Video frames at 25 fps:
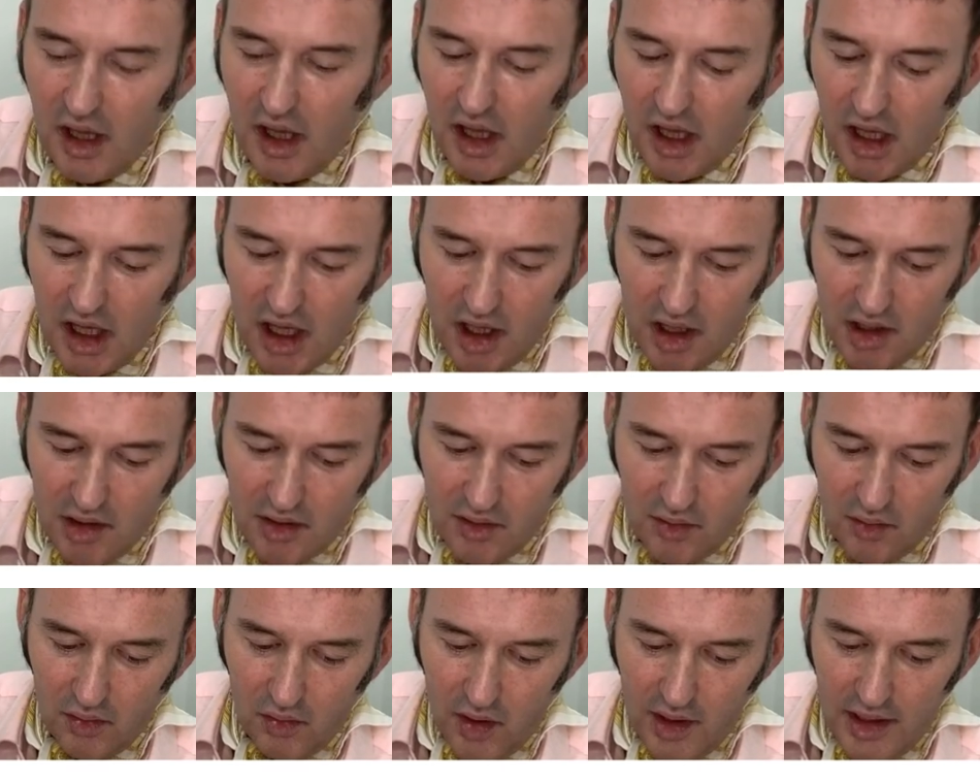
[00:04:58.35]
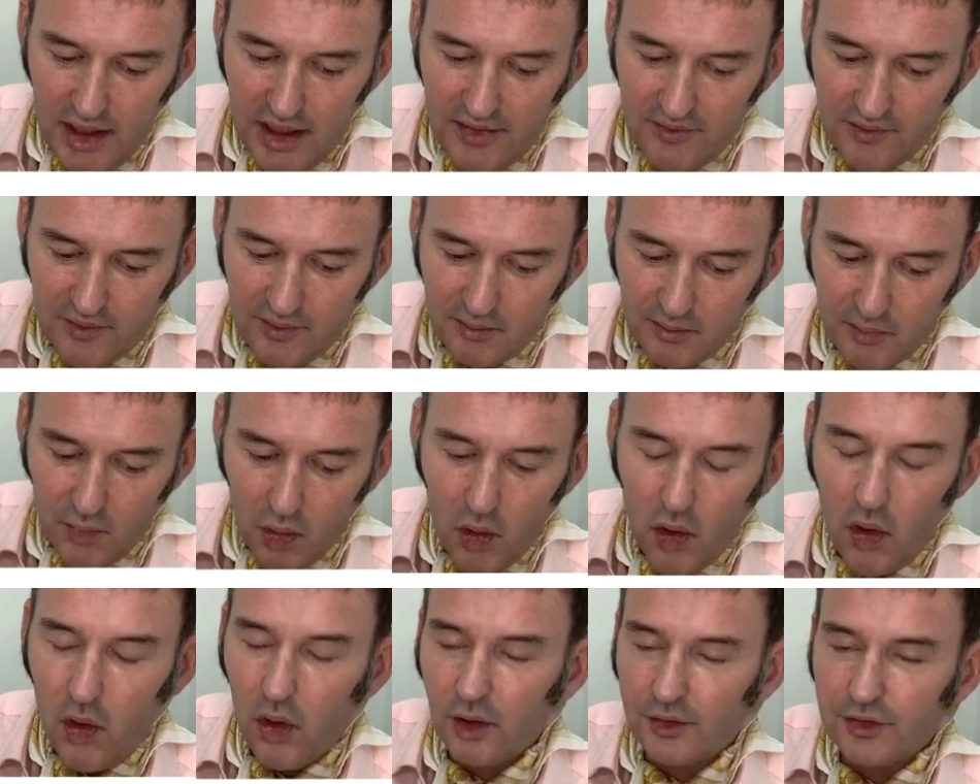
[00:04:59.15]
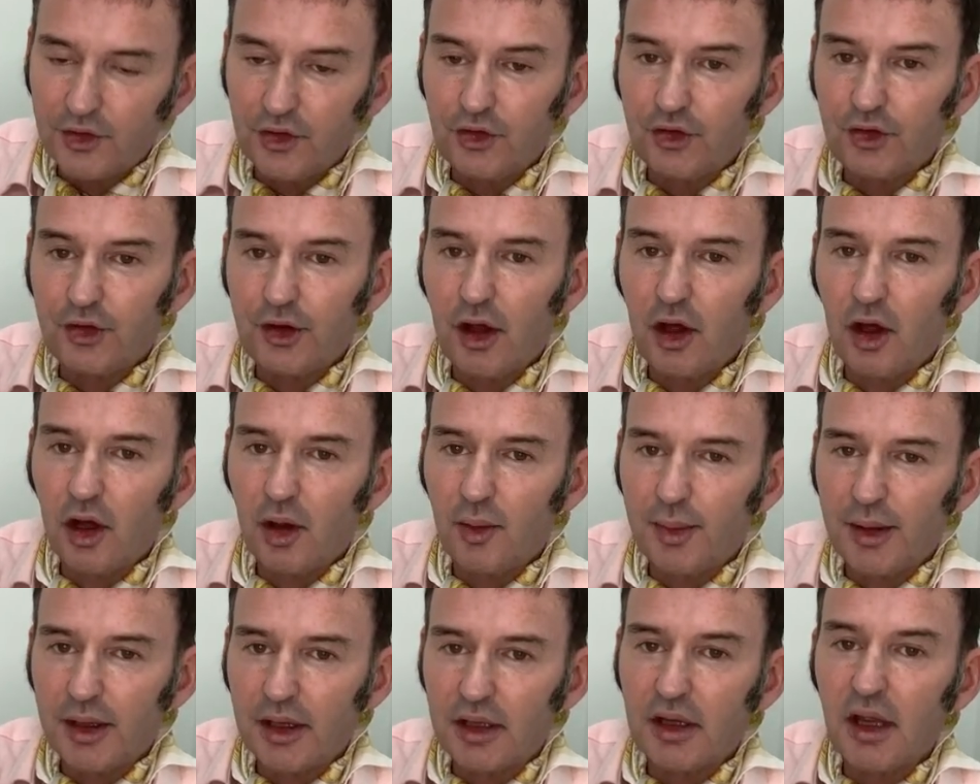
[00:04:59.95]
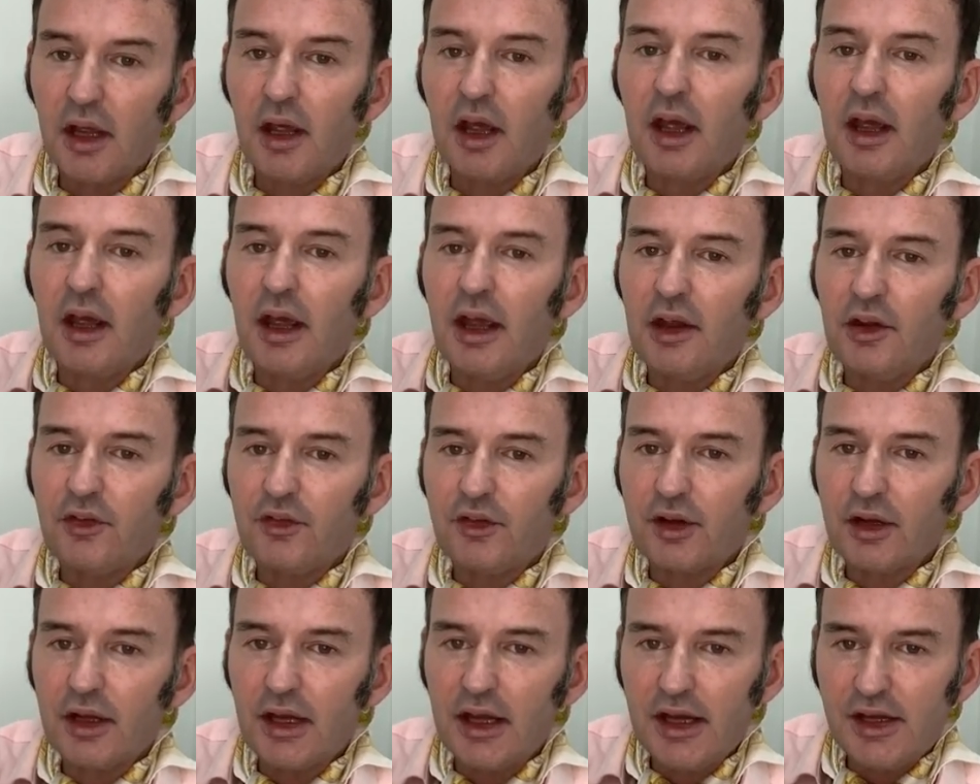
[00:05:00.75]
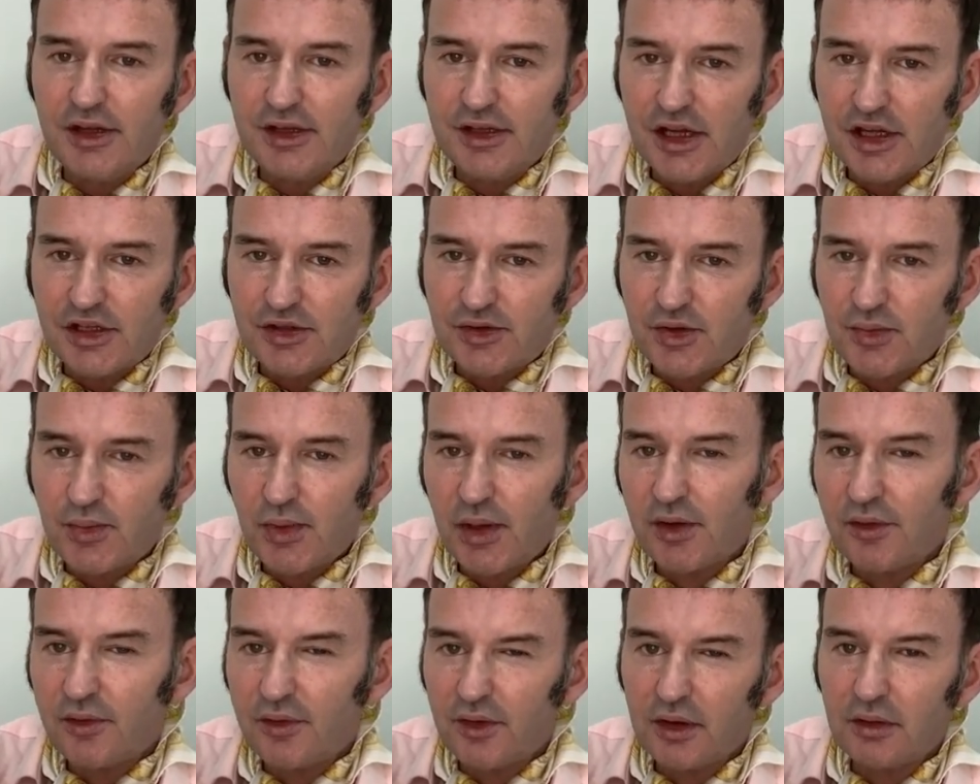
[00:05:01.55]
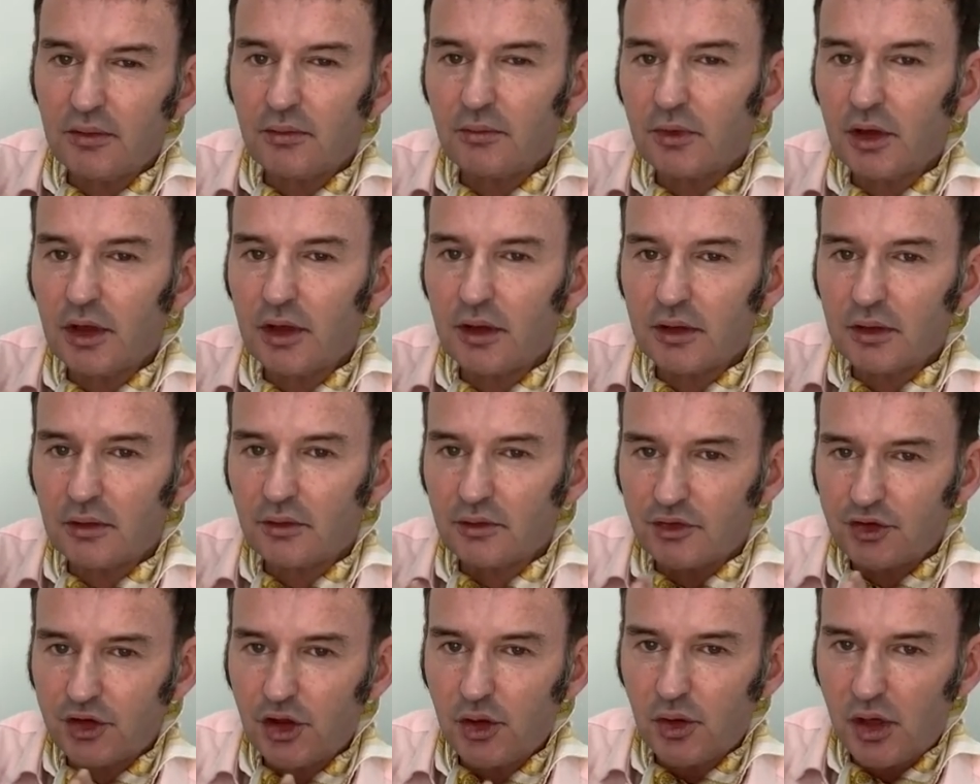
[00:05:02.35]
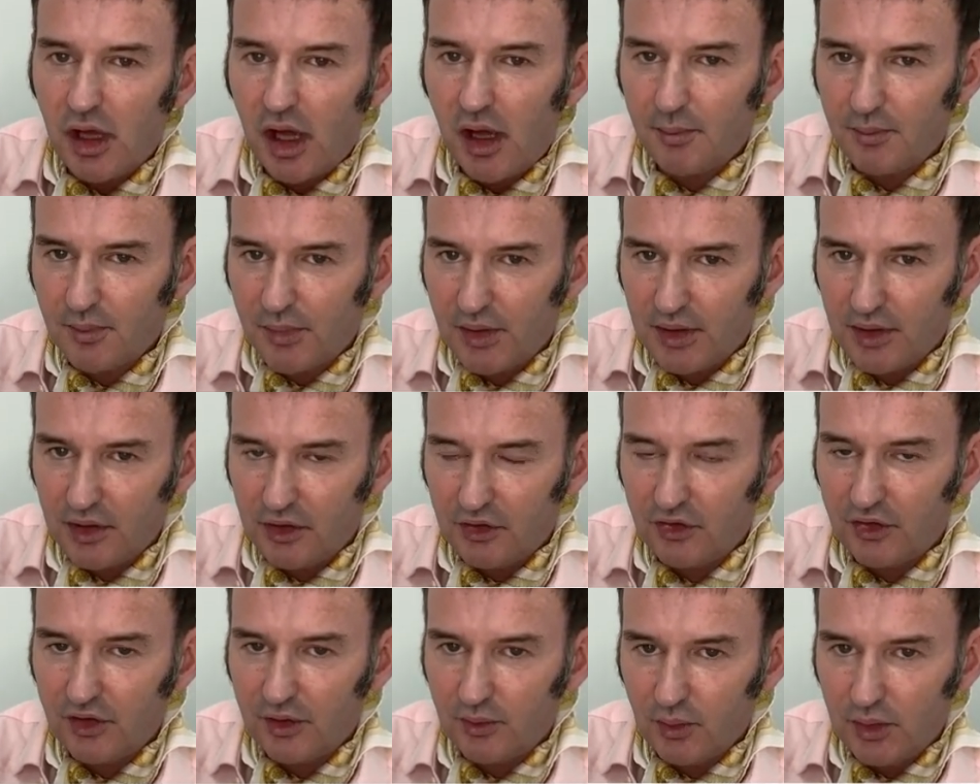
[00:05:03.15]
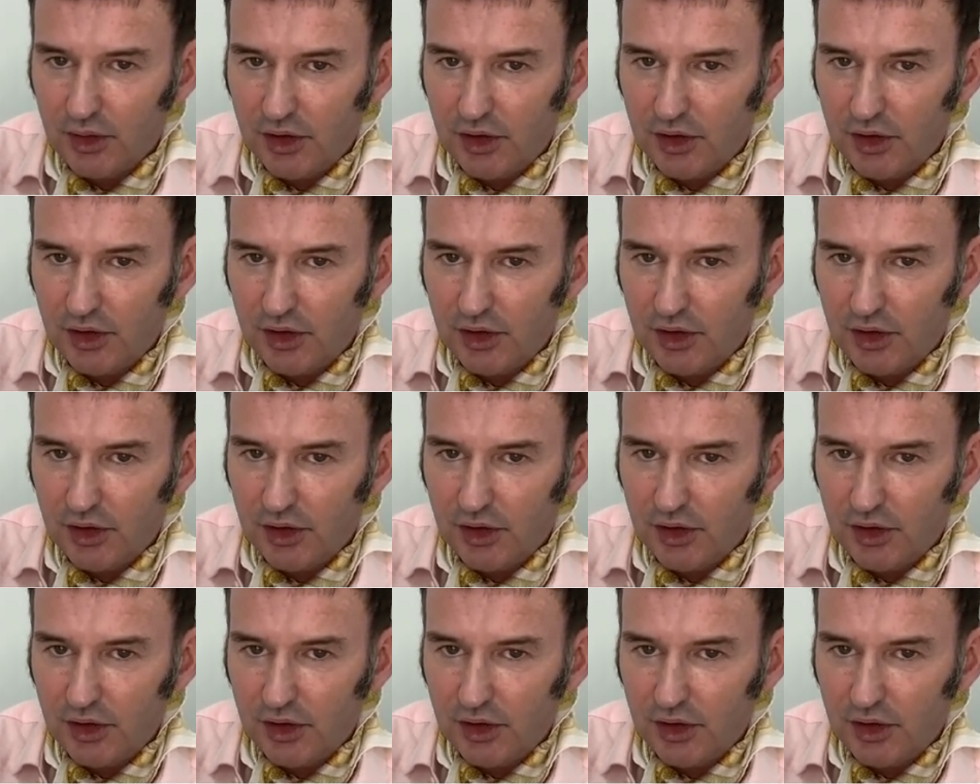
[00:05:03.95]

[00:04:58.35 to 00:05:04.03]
Uh, even more disturbing is that ETS was one of the, the two companies that we